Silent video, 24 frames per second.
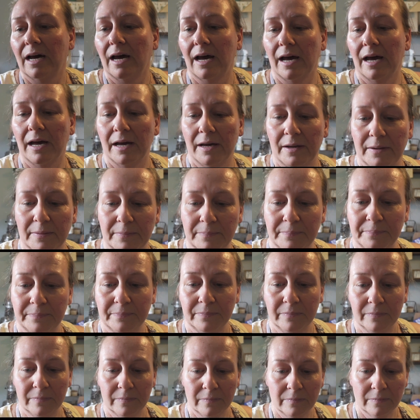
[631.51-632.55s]

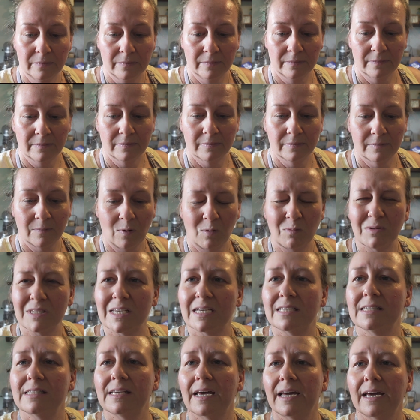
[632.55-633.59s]
What was
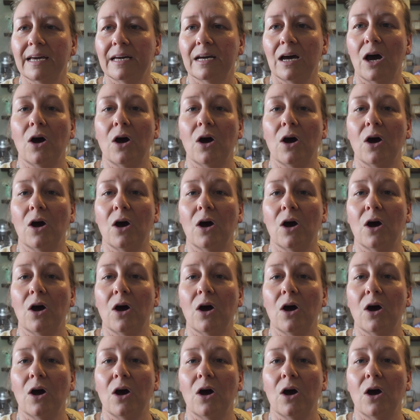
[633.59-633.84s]
I saying?